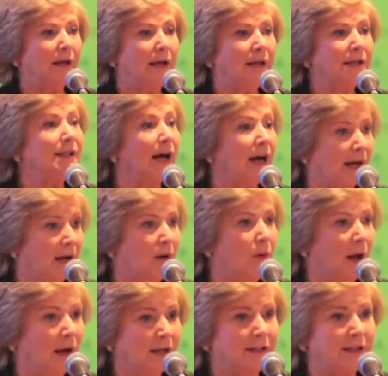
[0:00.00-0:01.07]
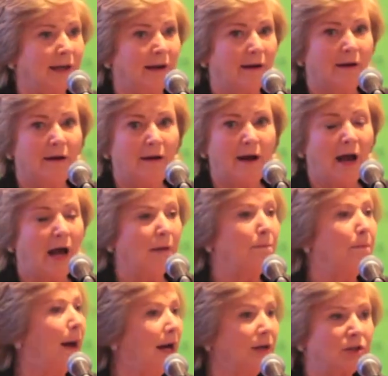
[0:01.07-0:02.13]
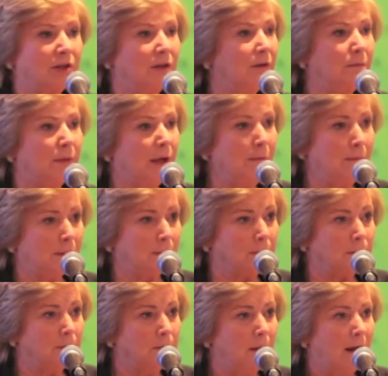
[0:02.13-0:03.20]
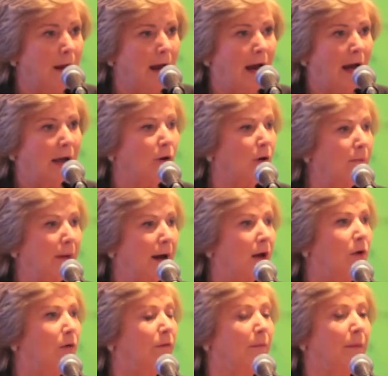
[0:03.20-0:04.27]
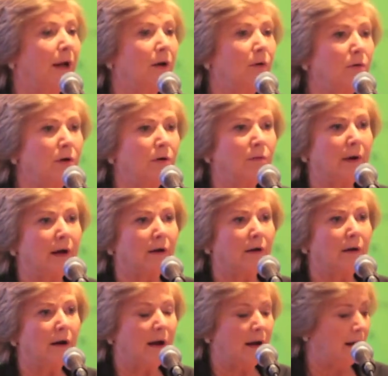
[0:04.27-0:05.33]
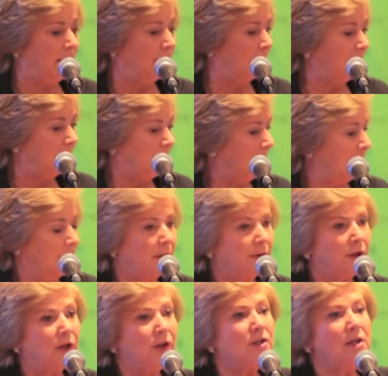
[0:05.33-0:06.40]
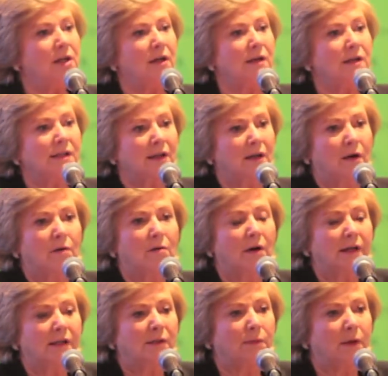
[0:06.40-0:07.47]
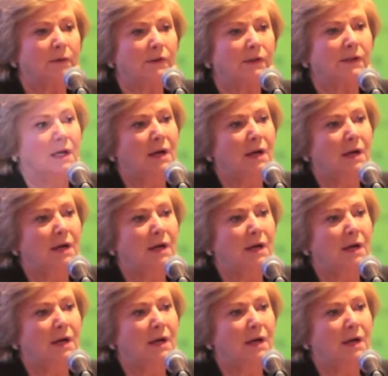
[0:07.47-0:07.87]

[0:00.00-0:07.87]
is high quality and passionate people. And going back over my own career, 30 years ago, I suppose,